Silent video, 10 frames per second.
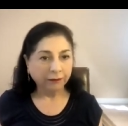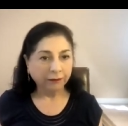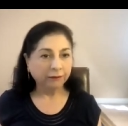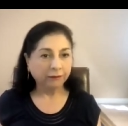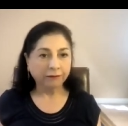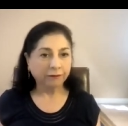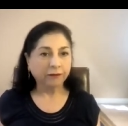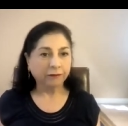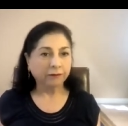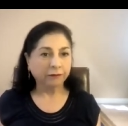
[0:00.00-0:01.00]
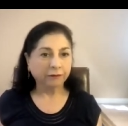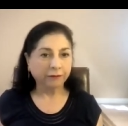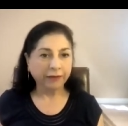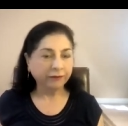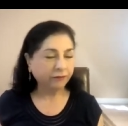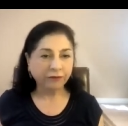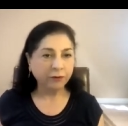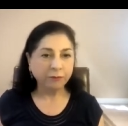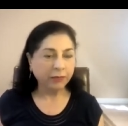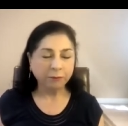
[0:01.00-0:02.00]
And that's
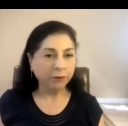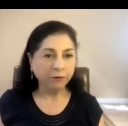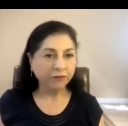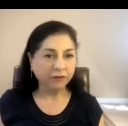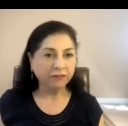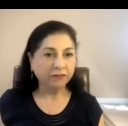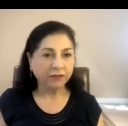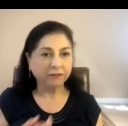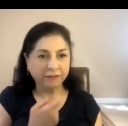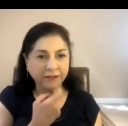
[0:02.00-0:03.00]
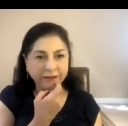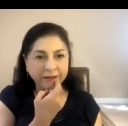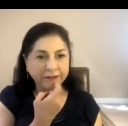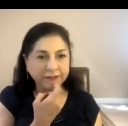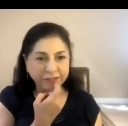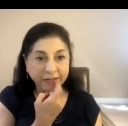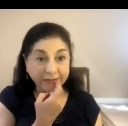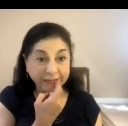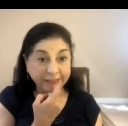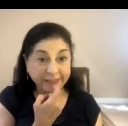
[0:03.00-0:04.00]
going to make perfect sense that
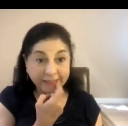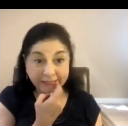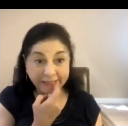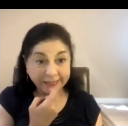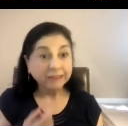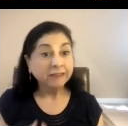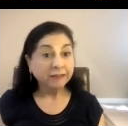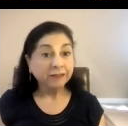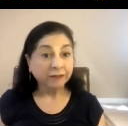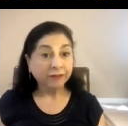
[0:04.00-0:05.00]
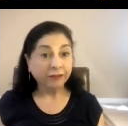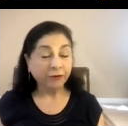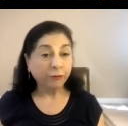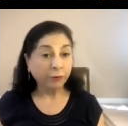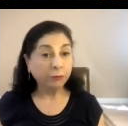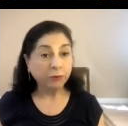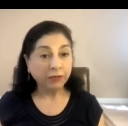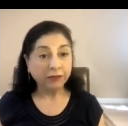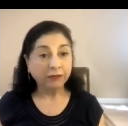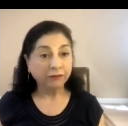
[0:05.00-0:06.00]
energetically there would
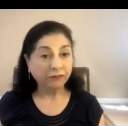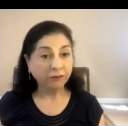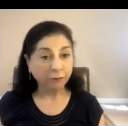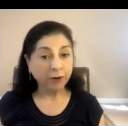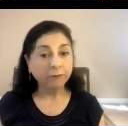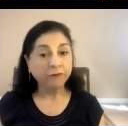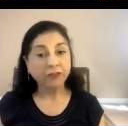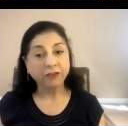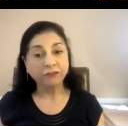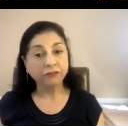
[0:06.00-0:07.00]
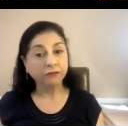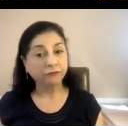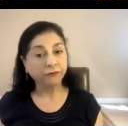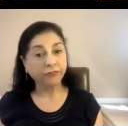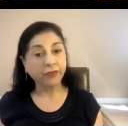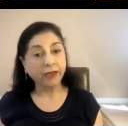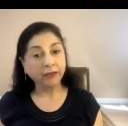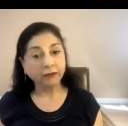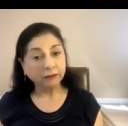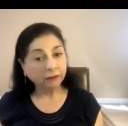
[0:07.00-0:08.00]
be some ramification for that.